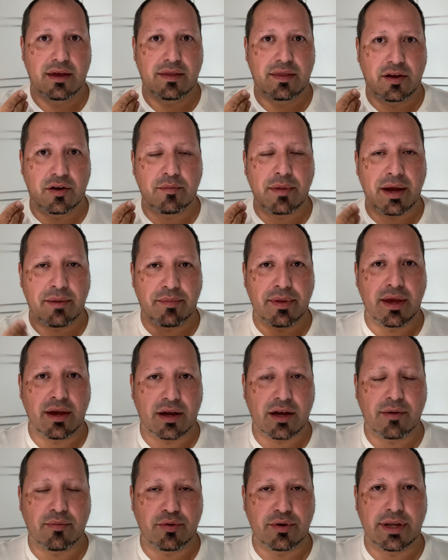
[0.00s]
There might be a
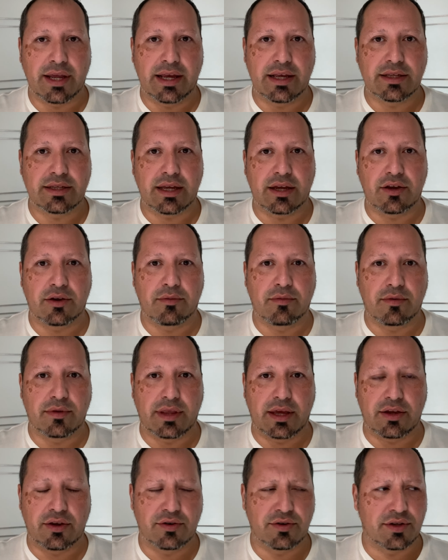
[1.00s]
couple days that you
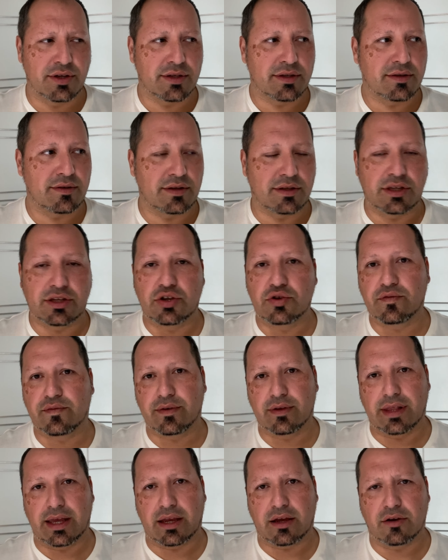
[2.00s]
that you just you
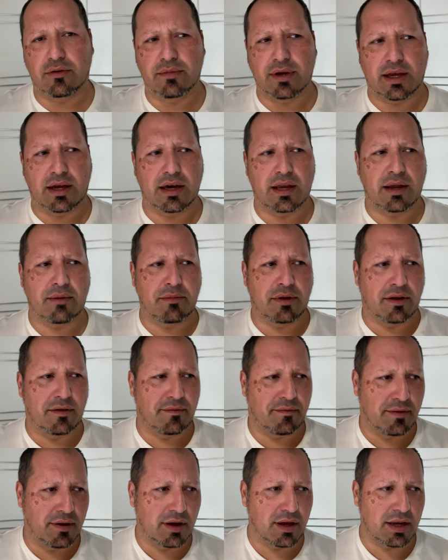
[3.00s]
feel like oh my god I'm in a
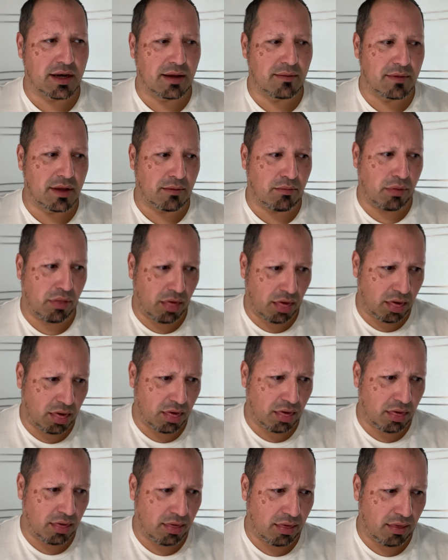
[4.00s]
funk and I'm like
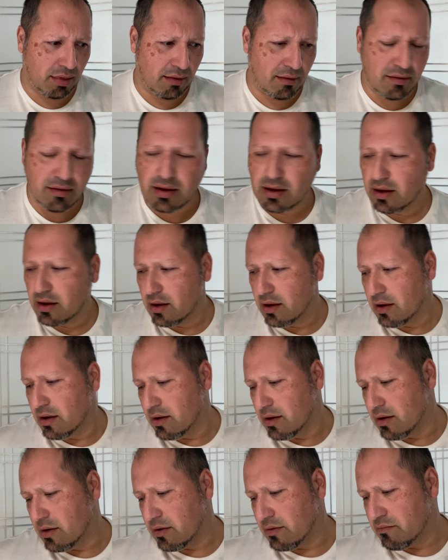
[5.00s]
Ugh.
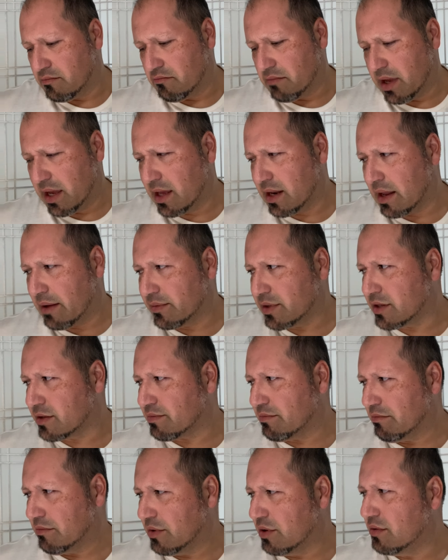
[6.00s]
or man I'm
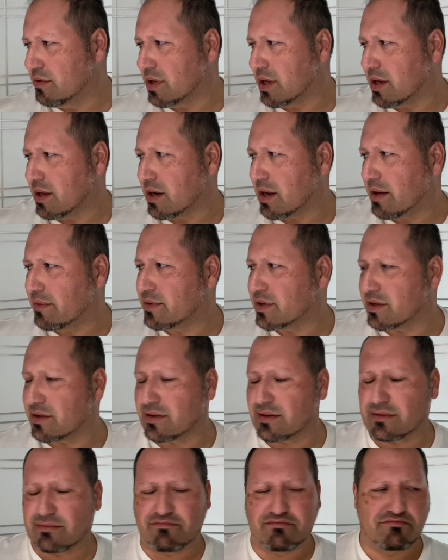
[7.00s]
just moody and I'm
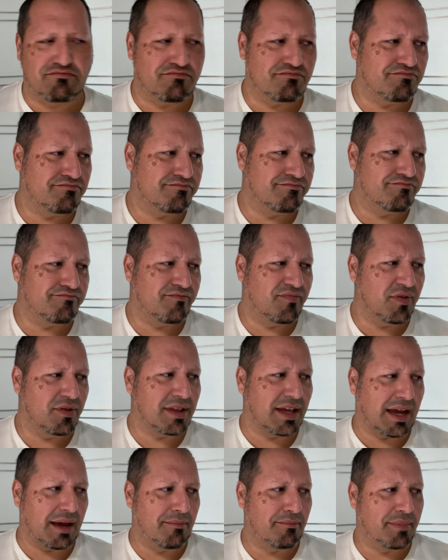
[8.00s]
just feel
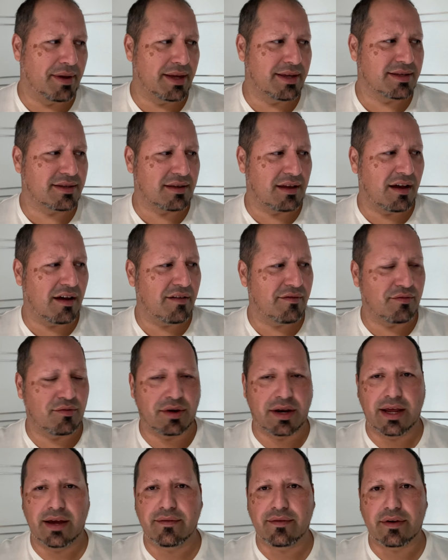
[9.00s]
like I'm pissed off
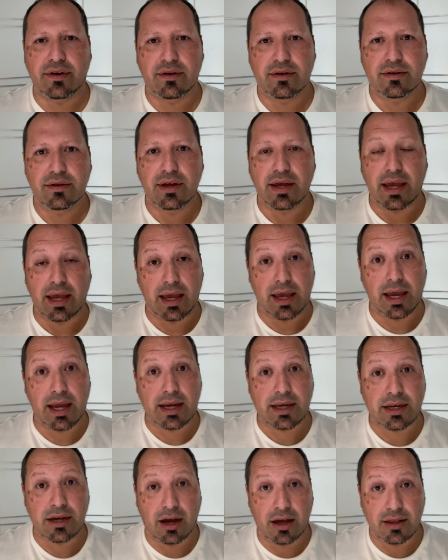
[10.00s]
whatever
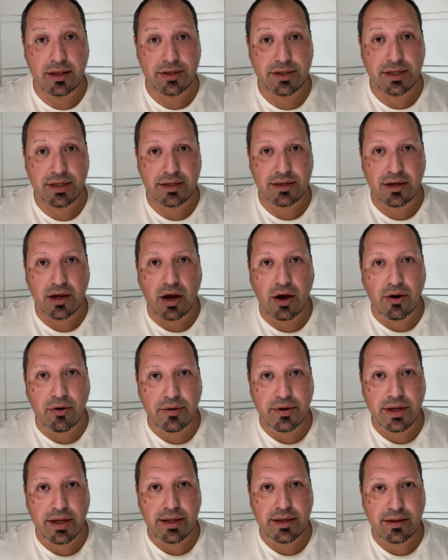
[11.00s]
acknowledge it,
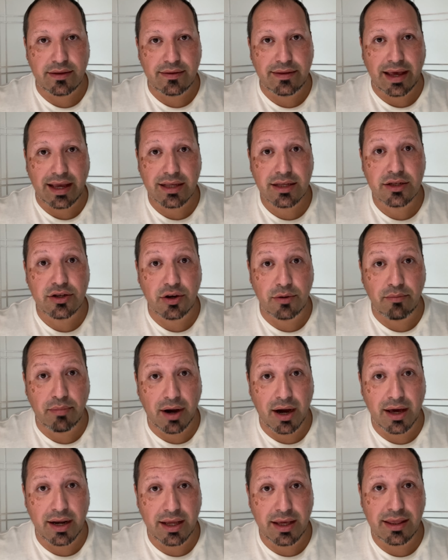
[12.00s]
own it. That's your
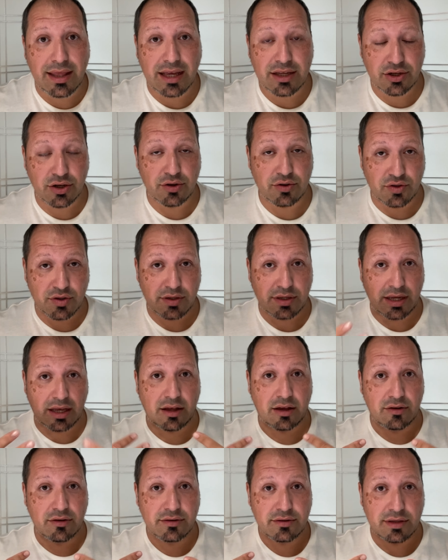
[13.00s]
body, that's your
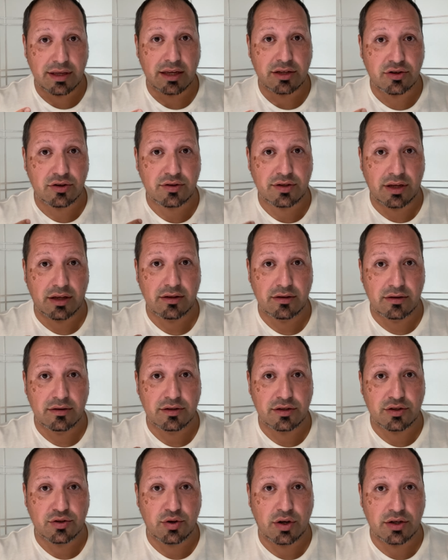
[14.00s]
cells, that's your cellular
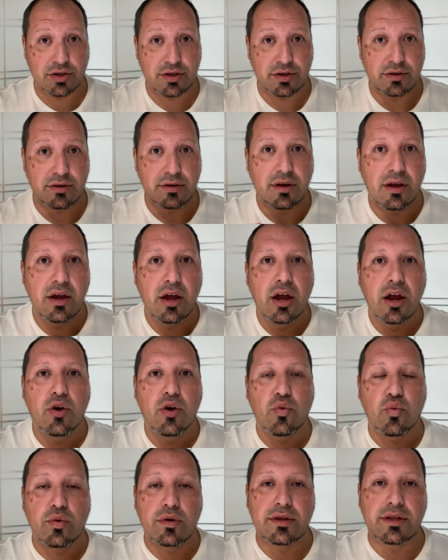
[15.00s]
structure,
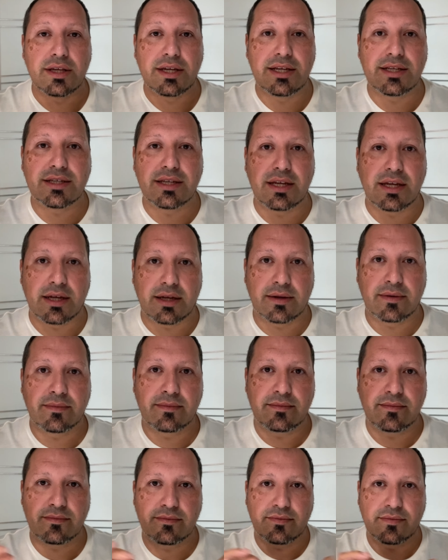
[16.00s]
releasing
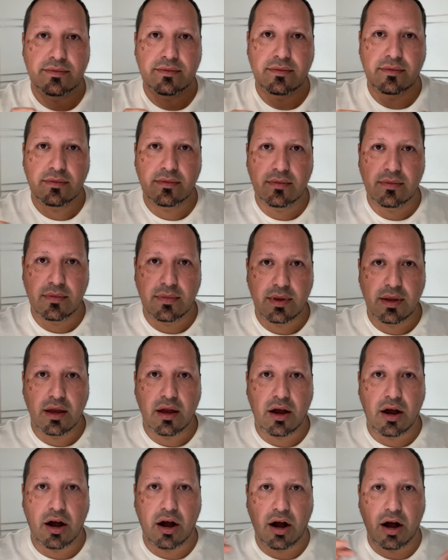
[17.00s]

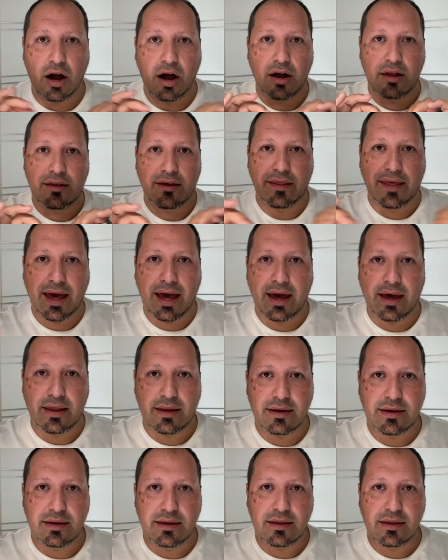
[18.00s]
all of
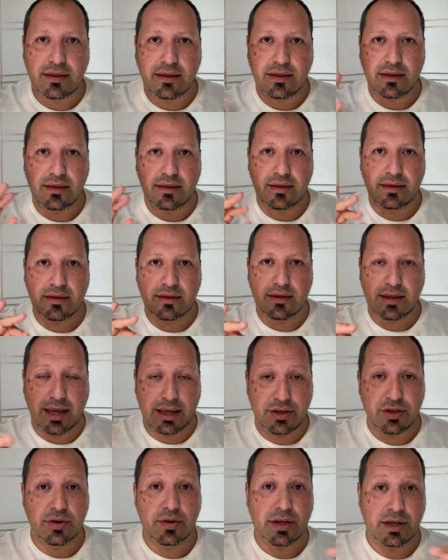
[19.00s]
that
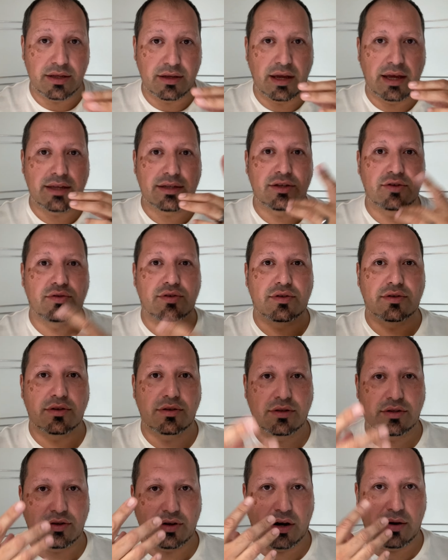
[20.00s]
as you can as you
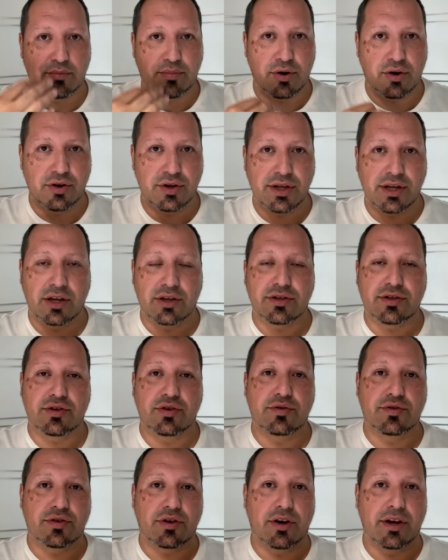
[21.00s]
start purging, as
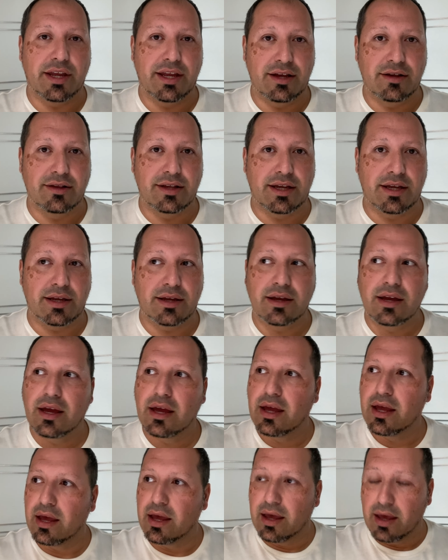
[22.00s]
you start healing,
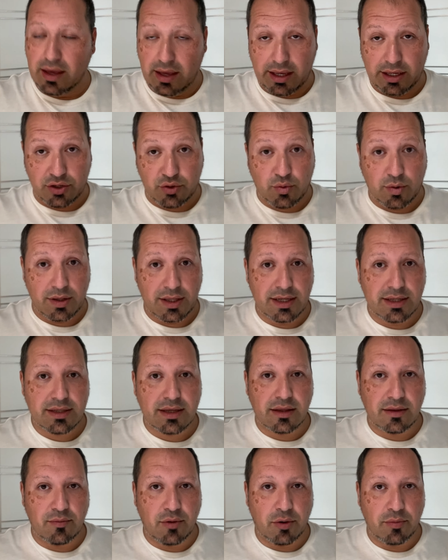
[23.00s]
it's released
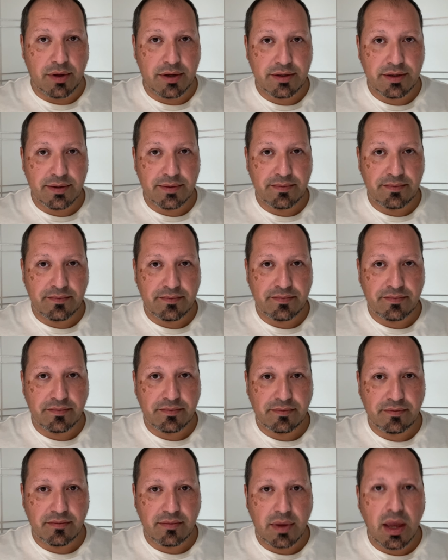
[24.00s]
in the moment.
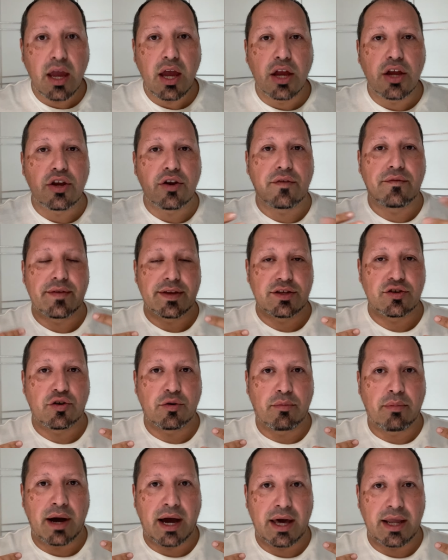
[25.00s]
Your
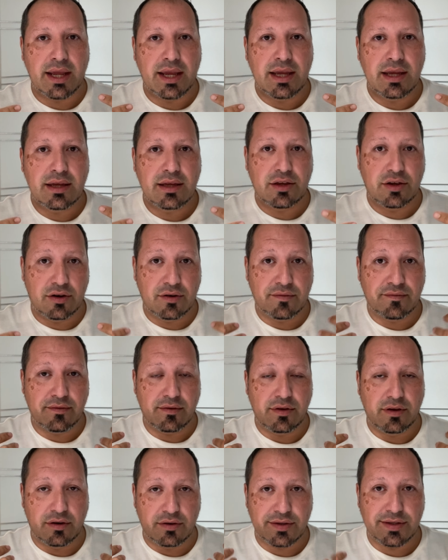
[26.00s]
physical body, your
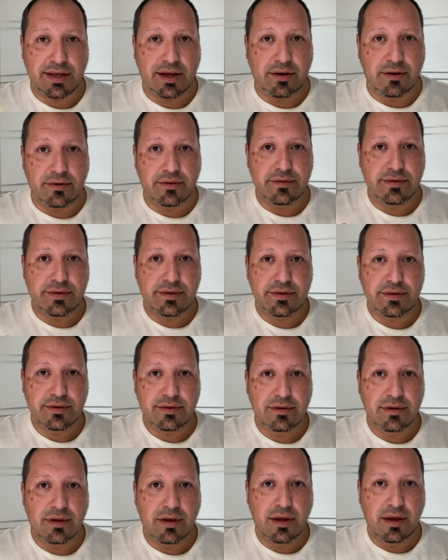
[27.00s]
your cells
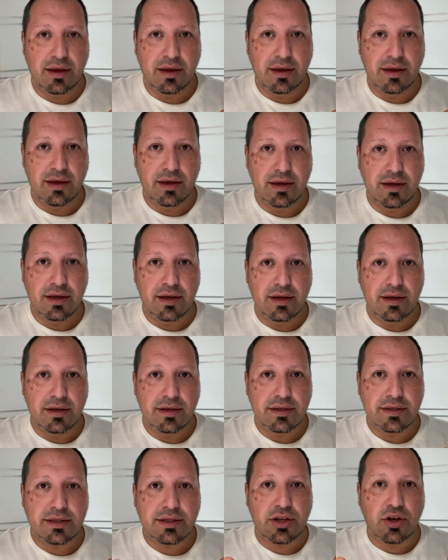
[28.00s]

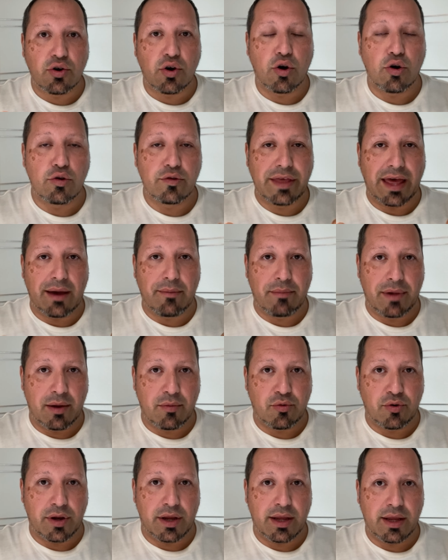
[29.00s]
still hold that
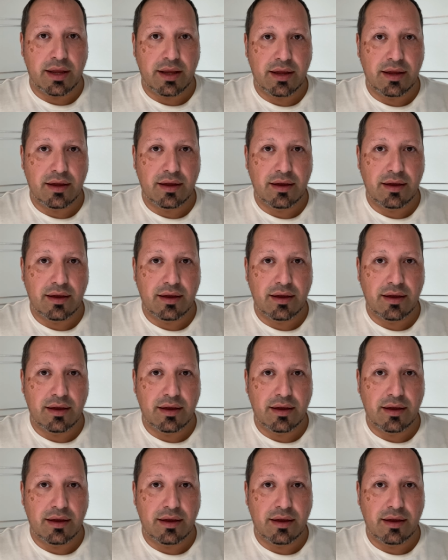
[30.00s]
memory.